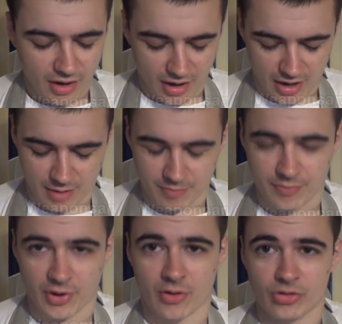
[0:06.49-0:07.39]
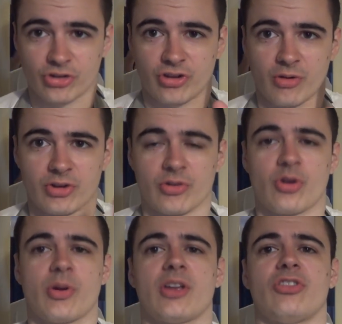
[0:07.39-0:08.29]
Um, but I'll just go into a
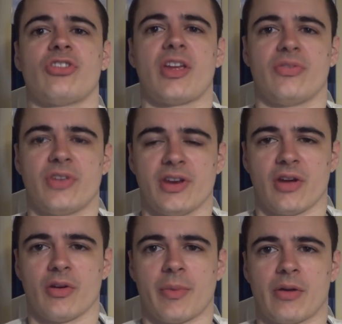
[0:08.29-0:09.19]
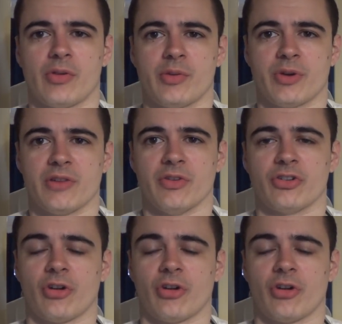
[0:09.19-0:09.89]
quick safety note about rebreathers.